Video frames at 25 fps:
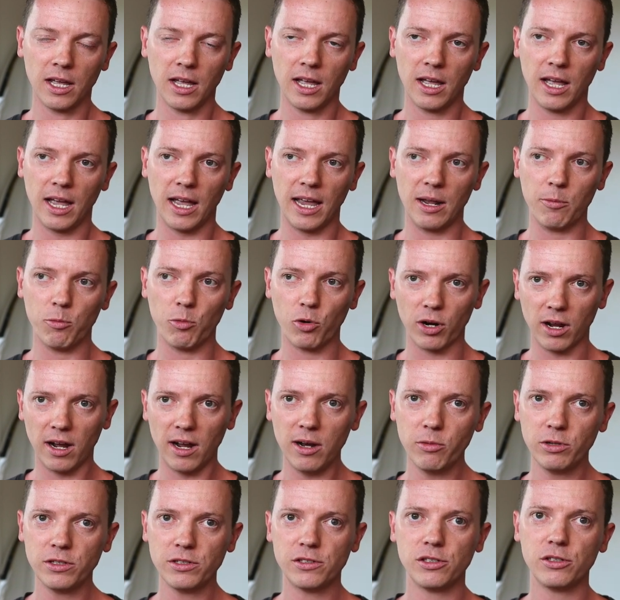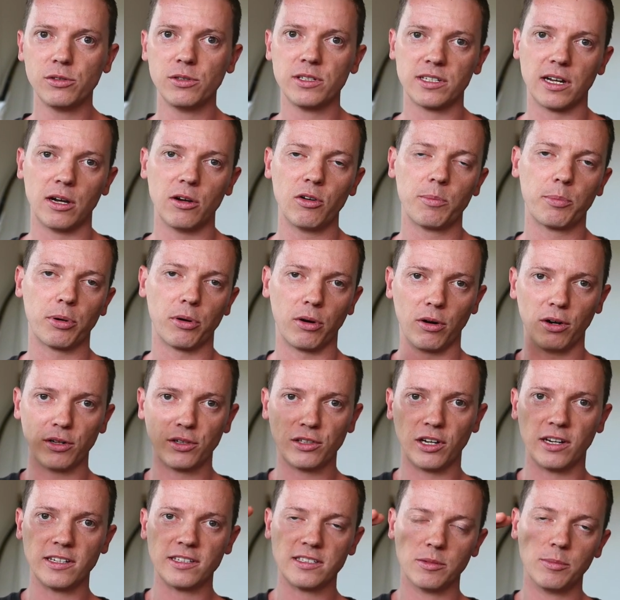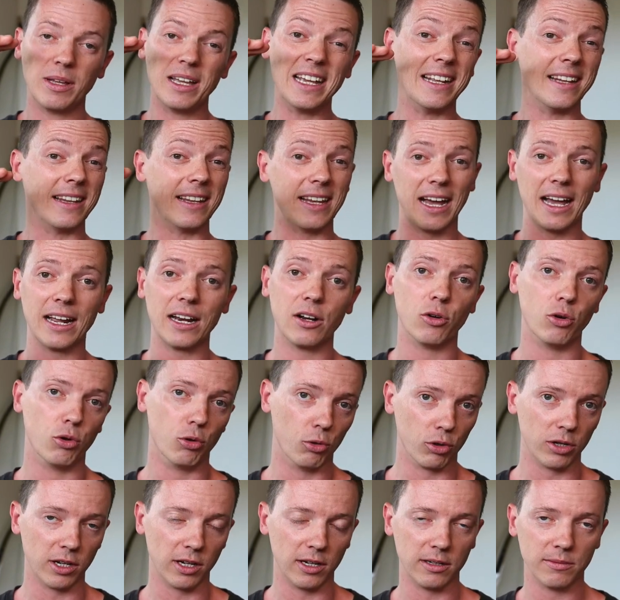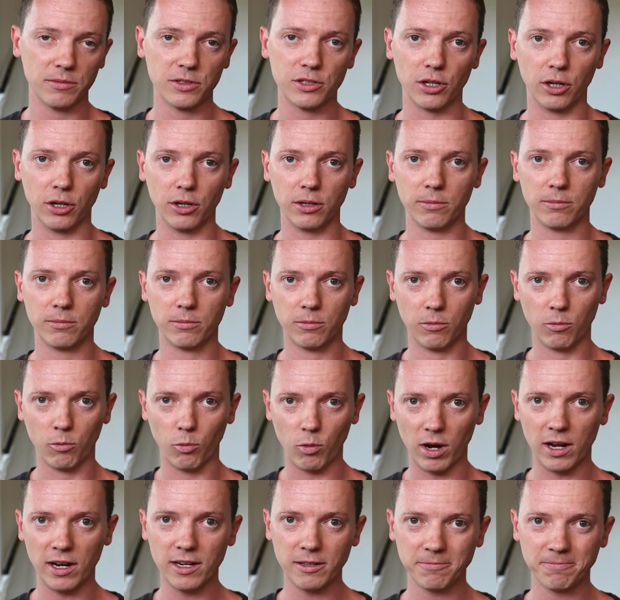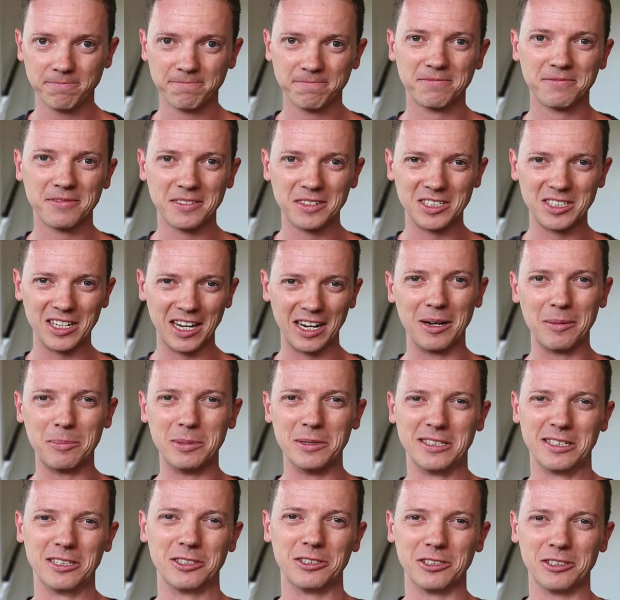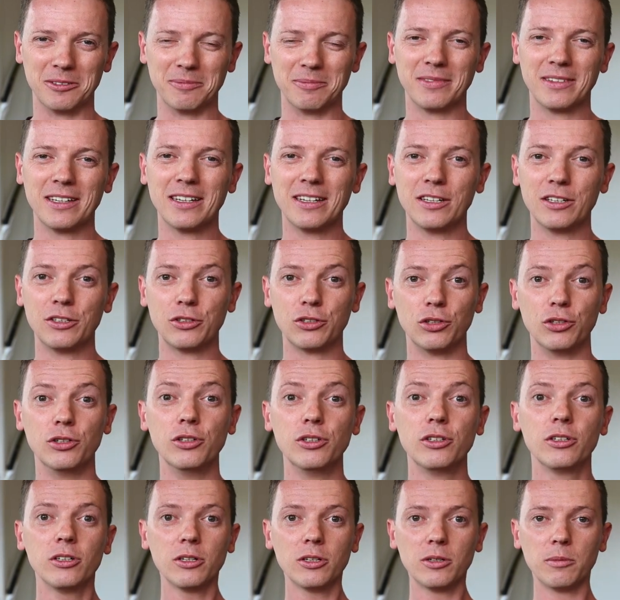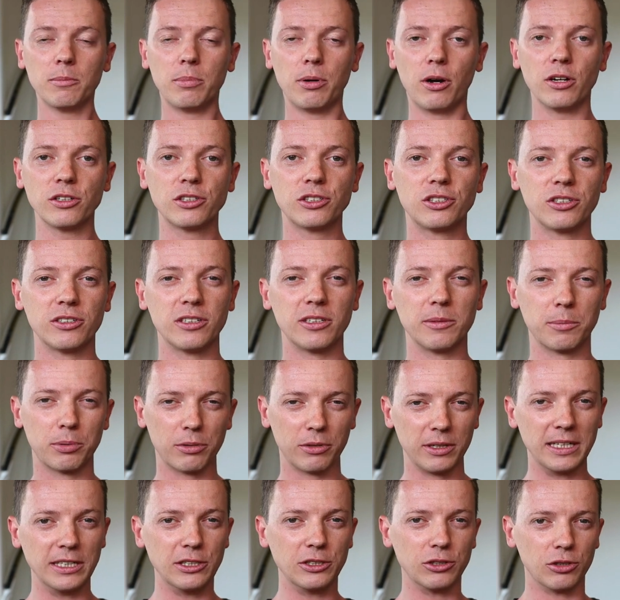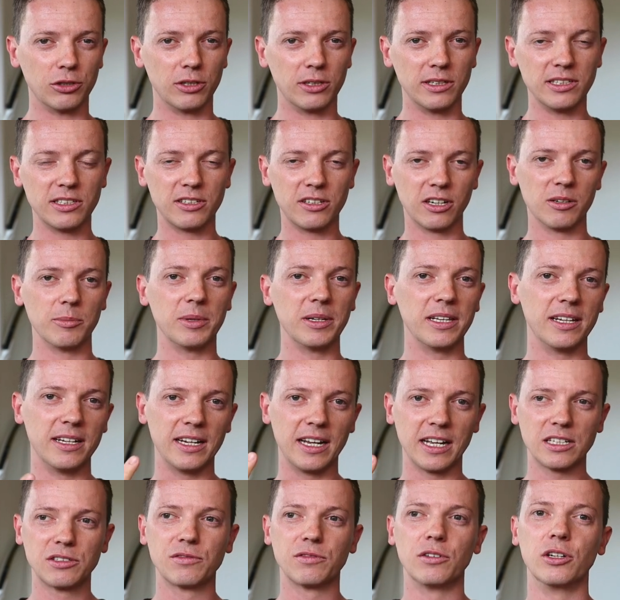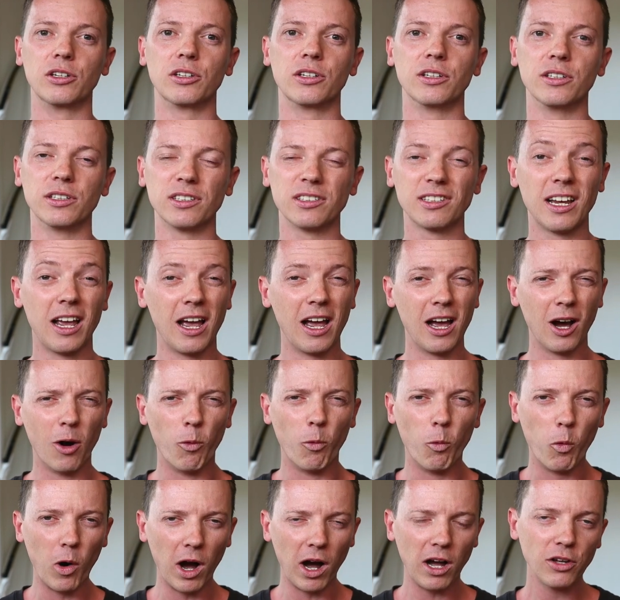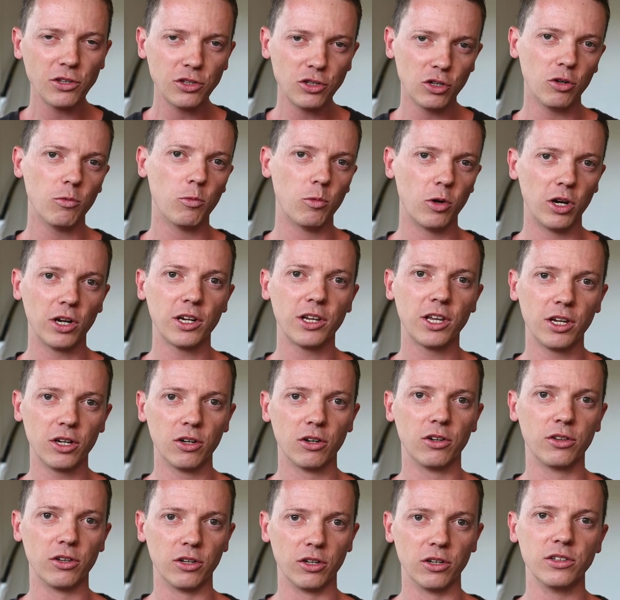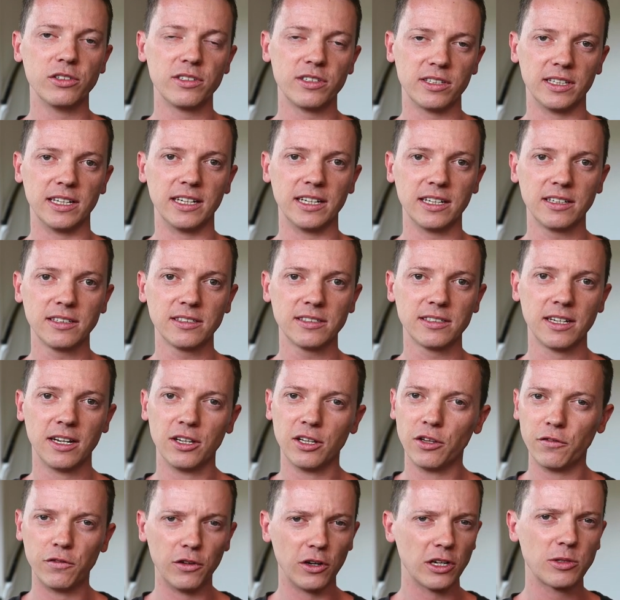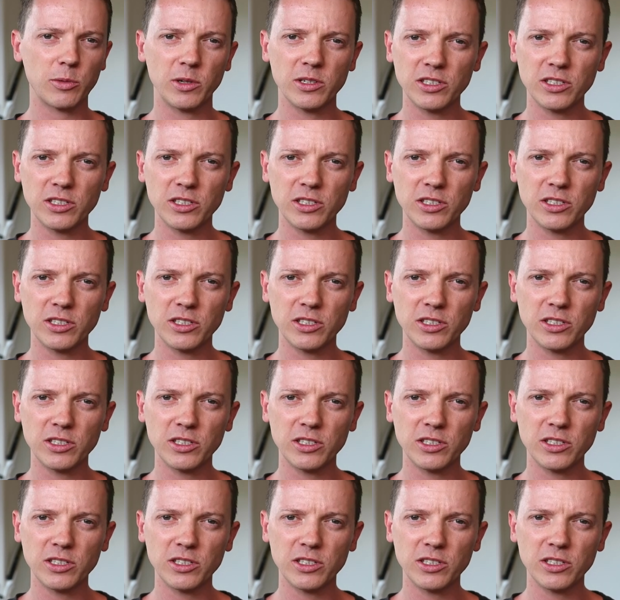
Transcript: And what I would do is I would prioritize them in that order. So one, setup position. Two, posture and pre-draw is gonna be the next focus. While you're working on those things, the first one's